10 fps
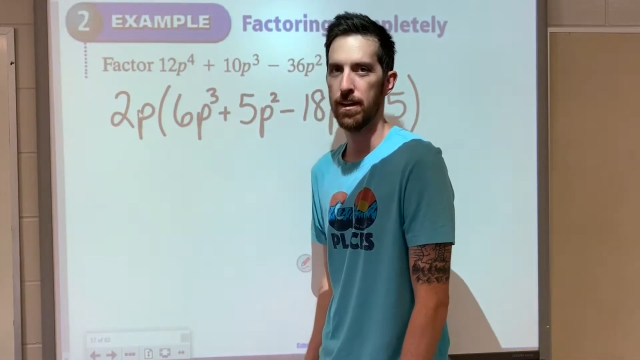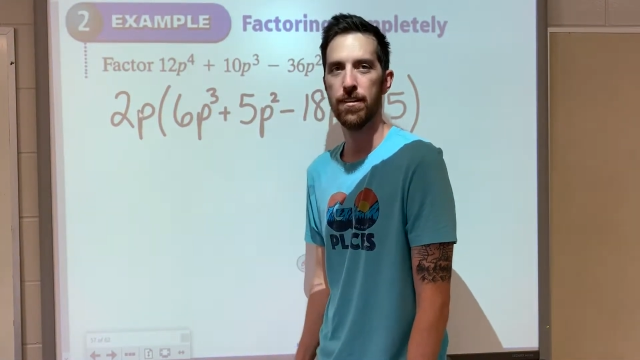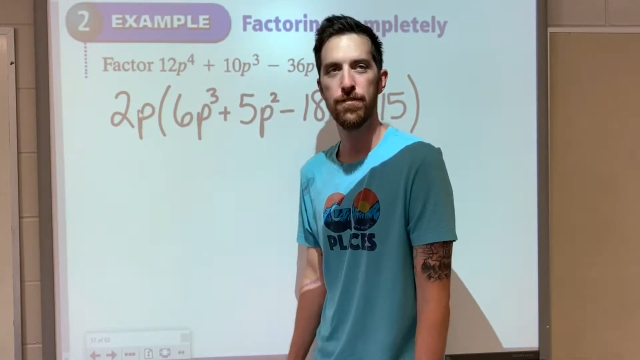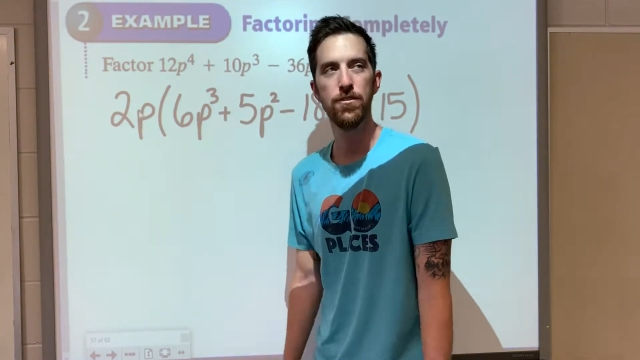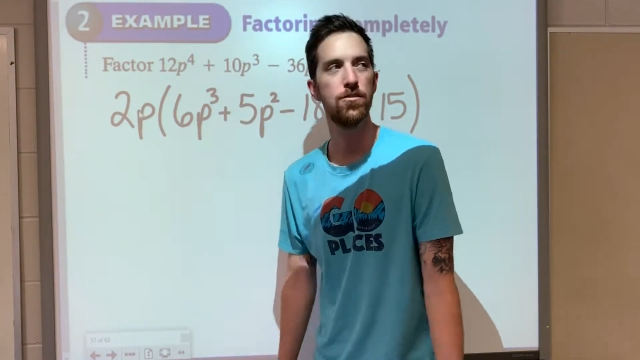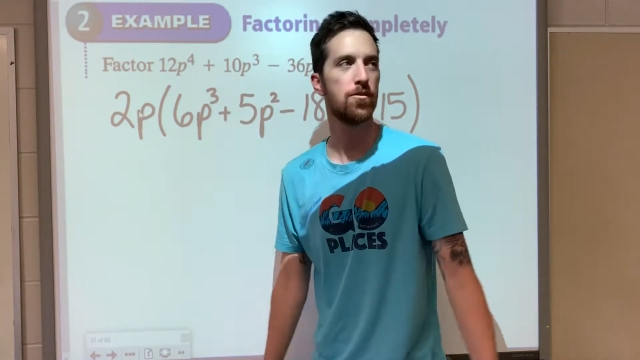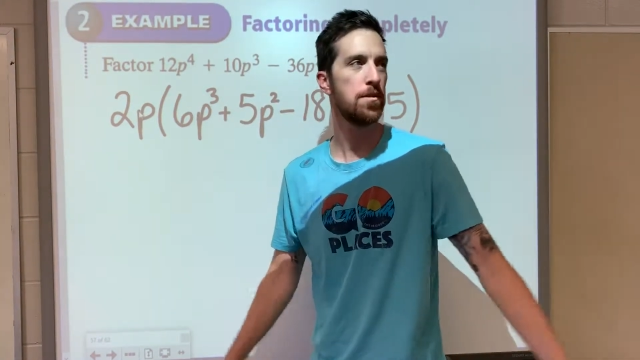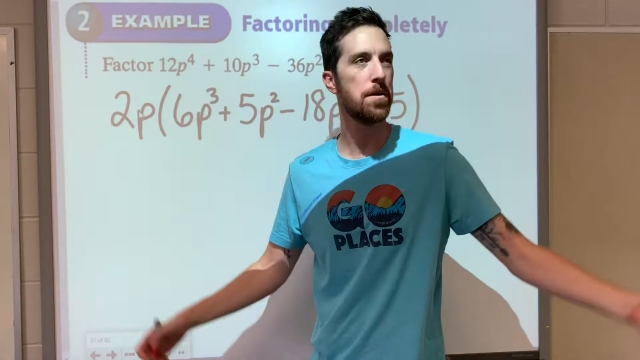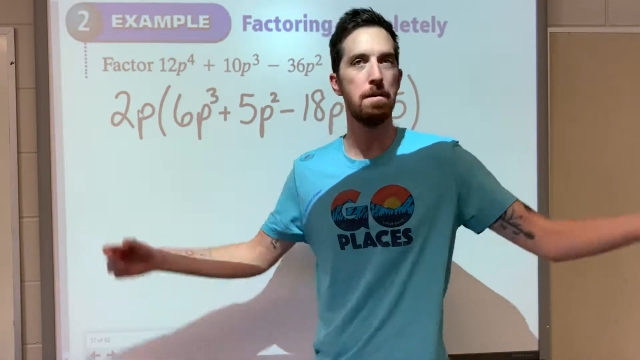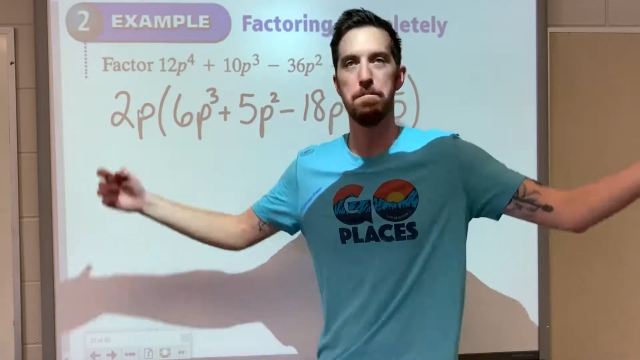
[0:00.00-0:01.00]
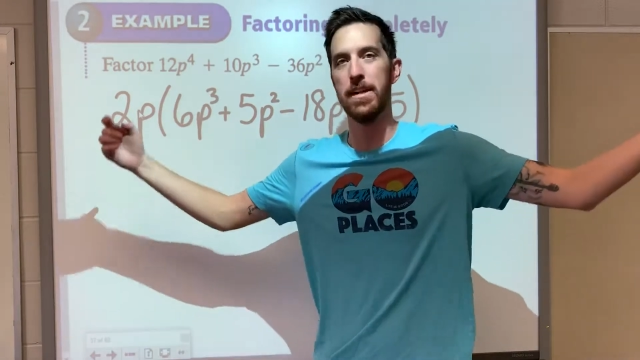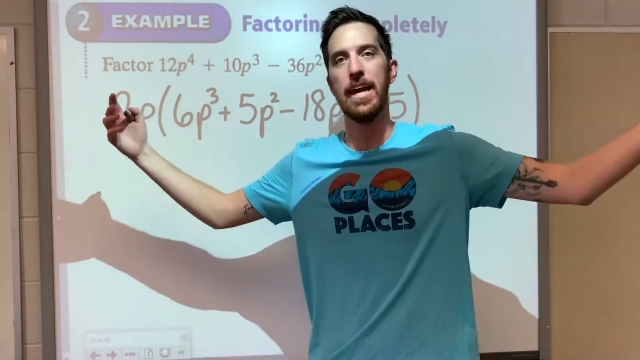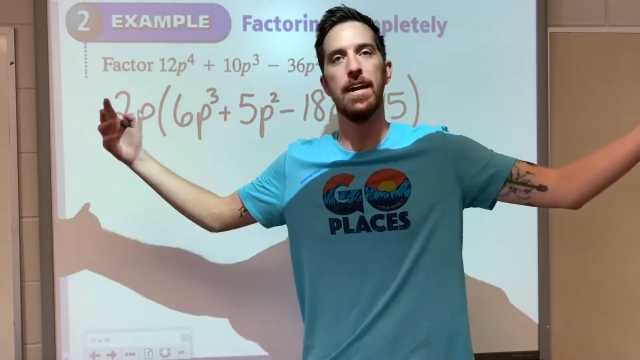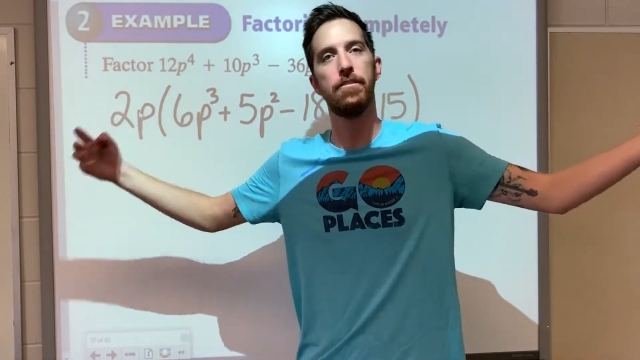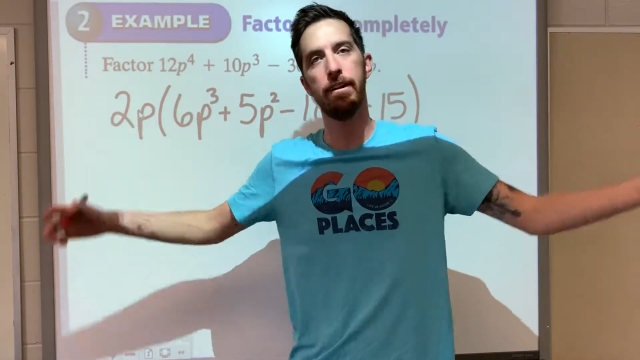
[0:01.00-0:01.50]
if you scream out
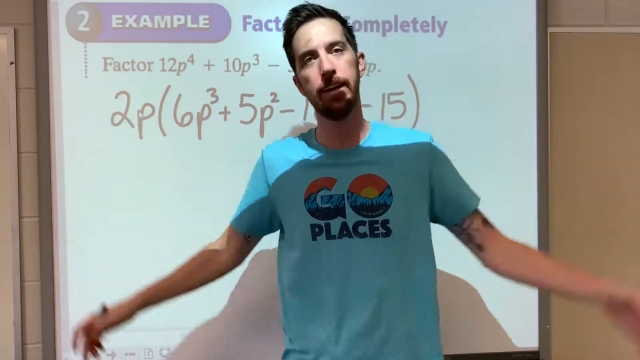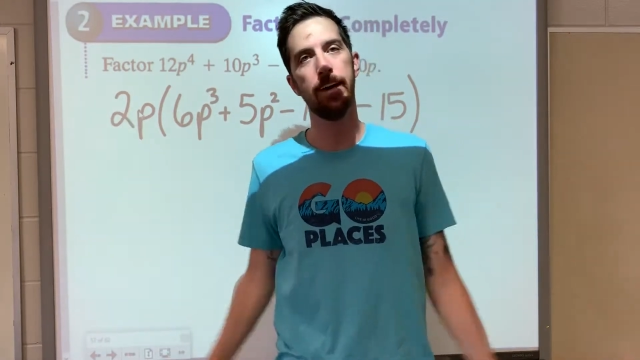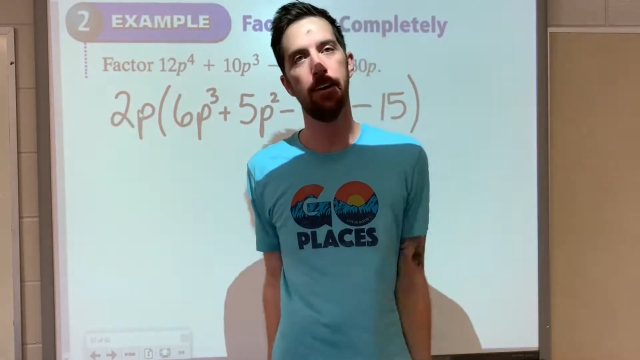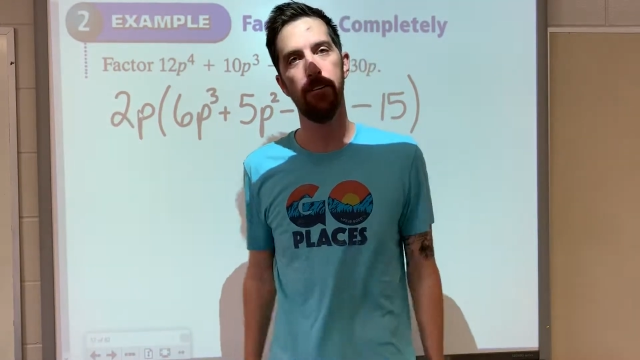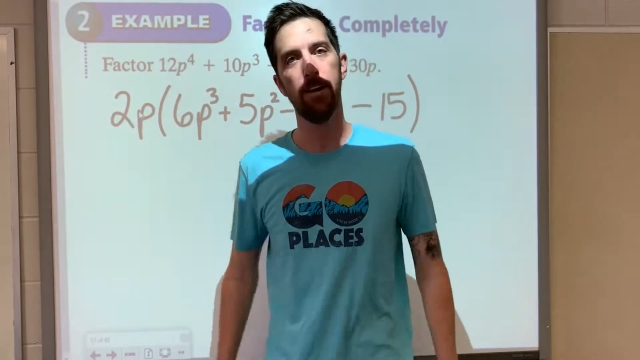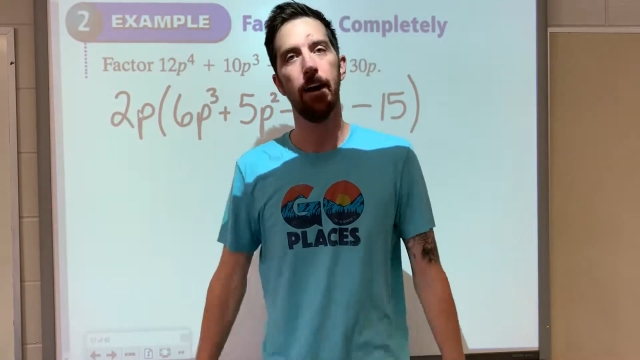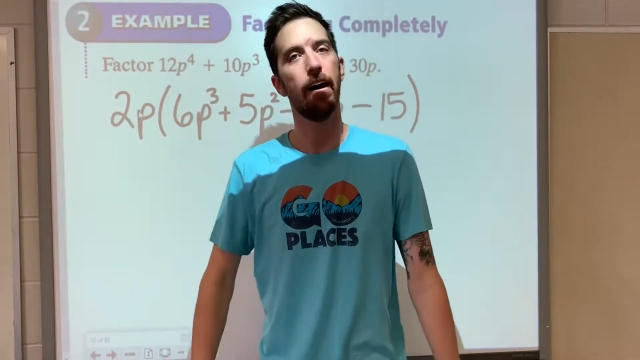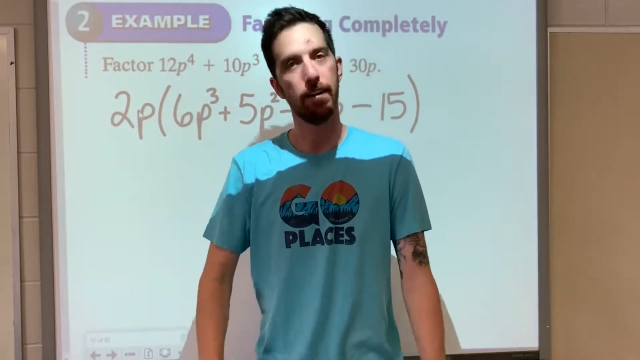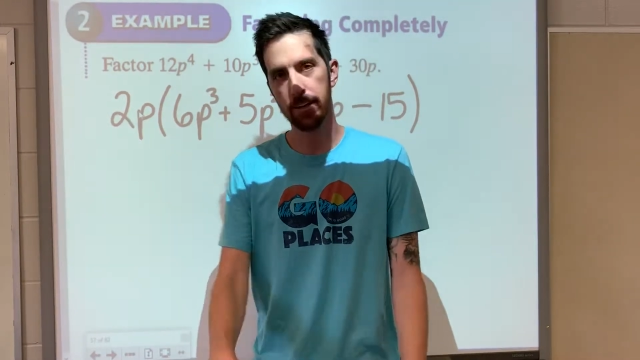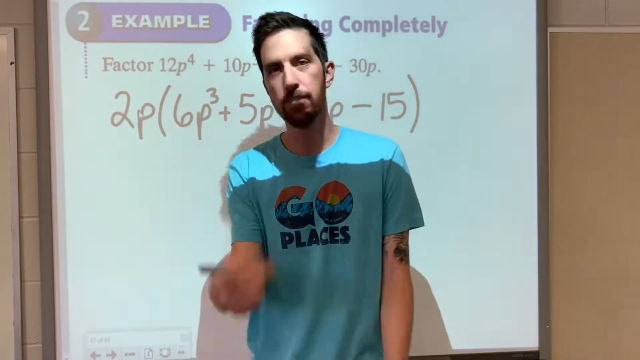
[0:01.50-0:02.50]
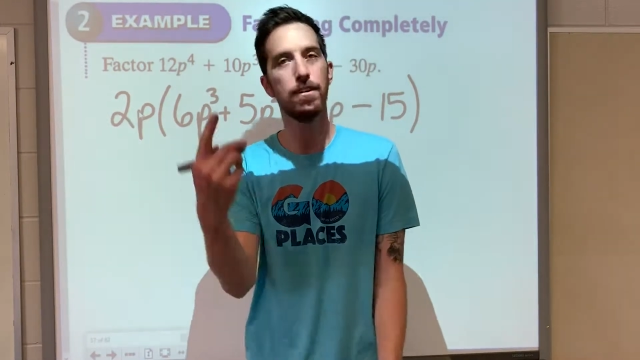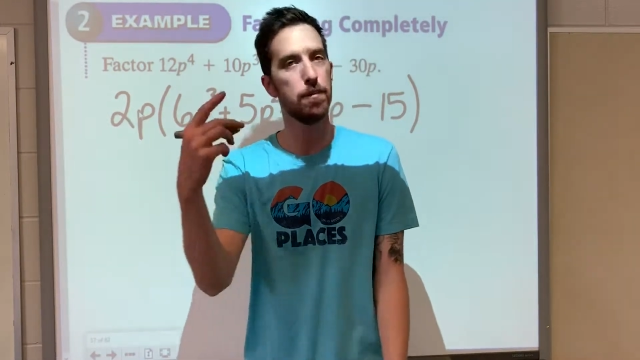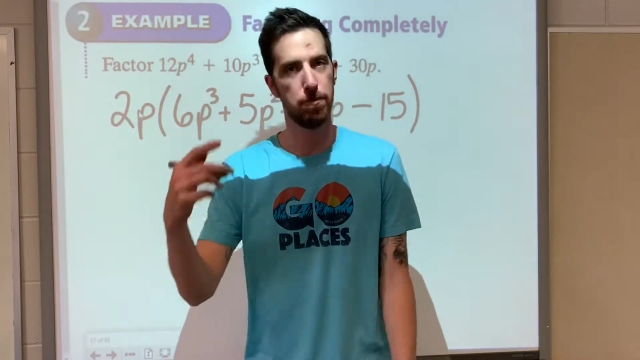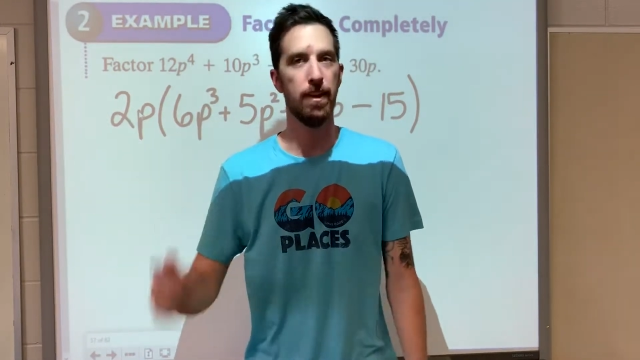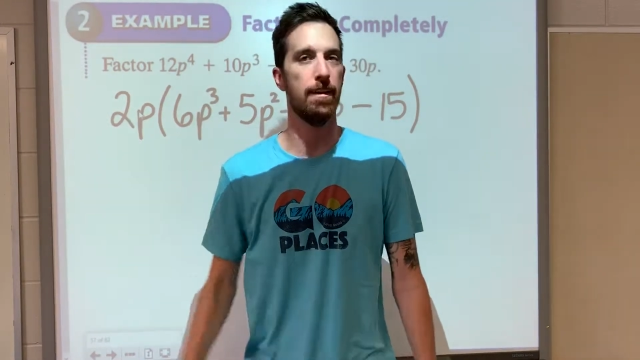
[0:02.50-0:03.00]
banana right now, I'll give you
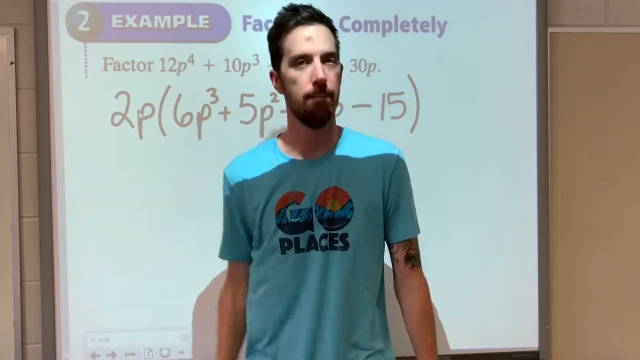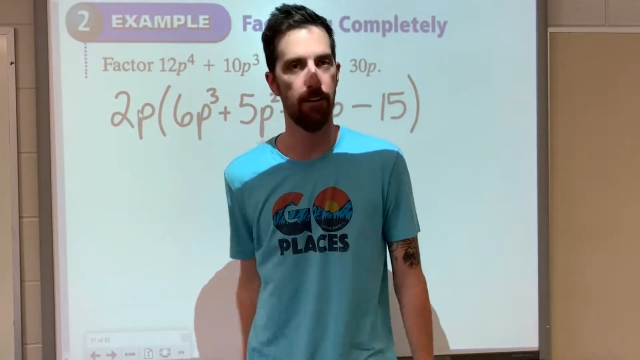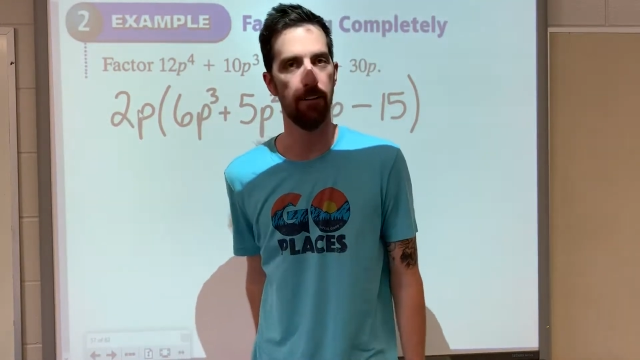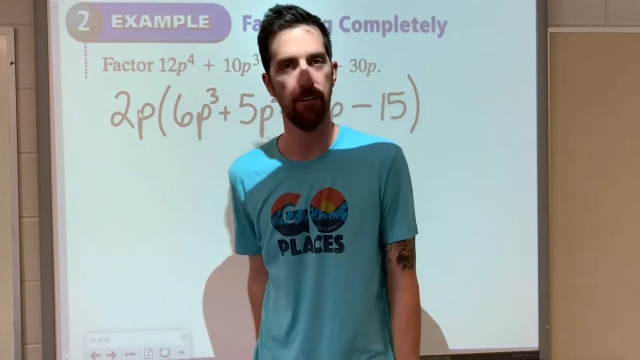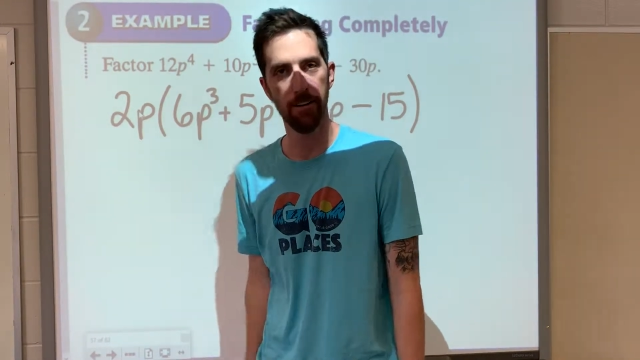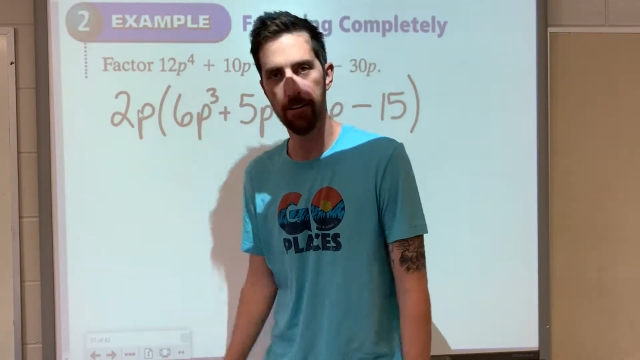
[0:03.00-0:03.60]
a plant dollar.